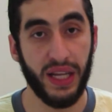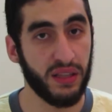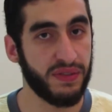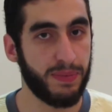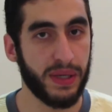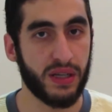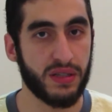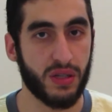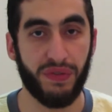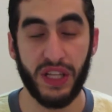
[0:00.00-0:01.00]
The native
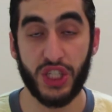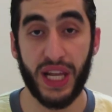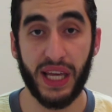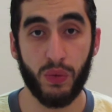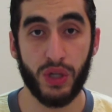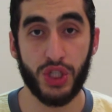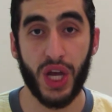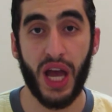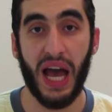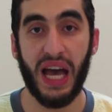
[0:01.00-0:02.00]
speakers of each
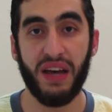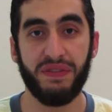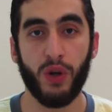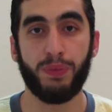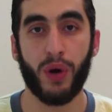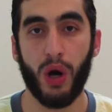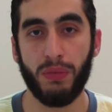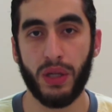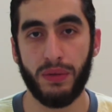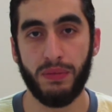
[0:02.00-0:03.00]
language have no
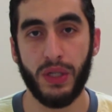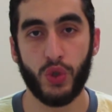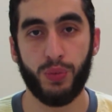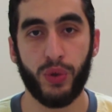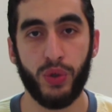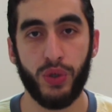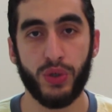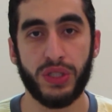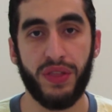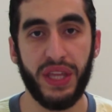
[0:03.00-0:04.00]
problem to
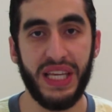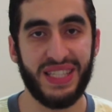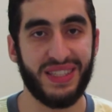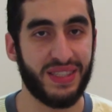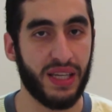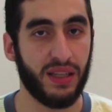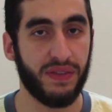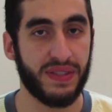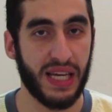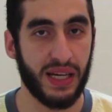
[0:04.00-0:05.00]
produce these
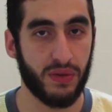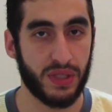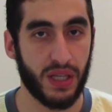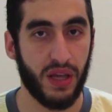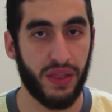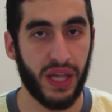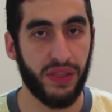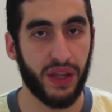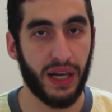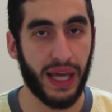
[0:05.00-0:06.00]
distinctive sounds
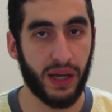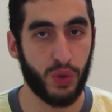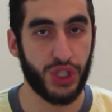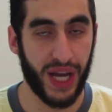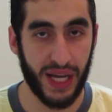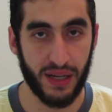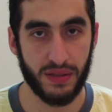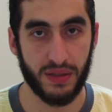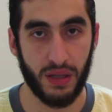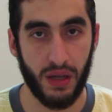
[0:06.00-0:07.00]
that their language
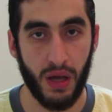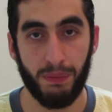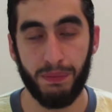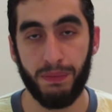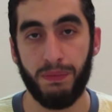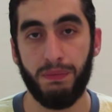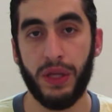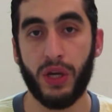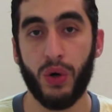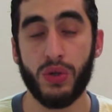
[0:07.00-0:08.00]
has,
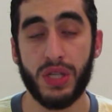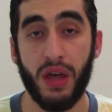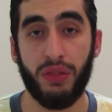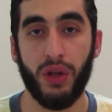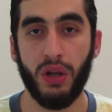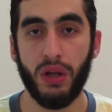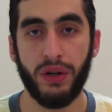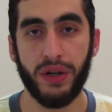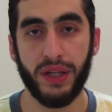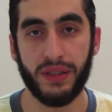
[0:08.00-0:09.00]
because they
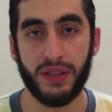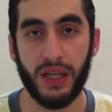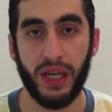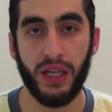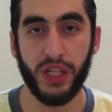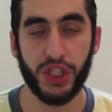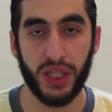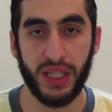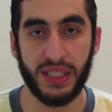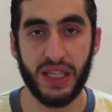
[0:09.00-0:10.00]
learn it
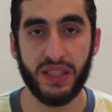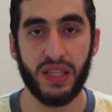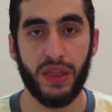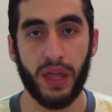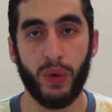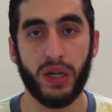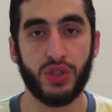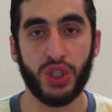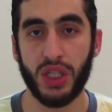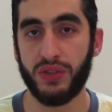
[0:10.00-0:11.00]
initially since they
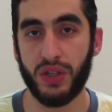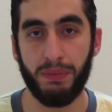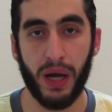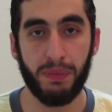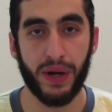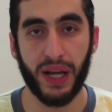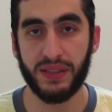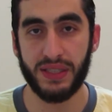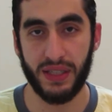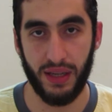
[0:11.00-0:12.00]
were children by
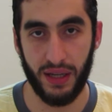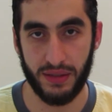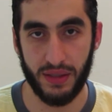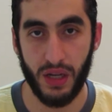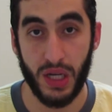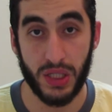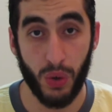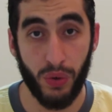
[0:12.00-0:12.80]
practicing it.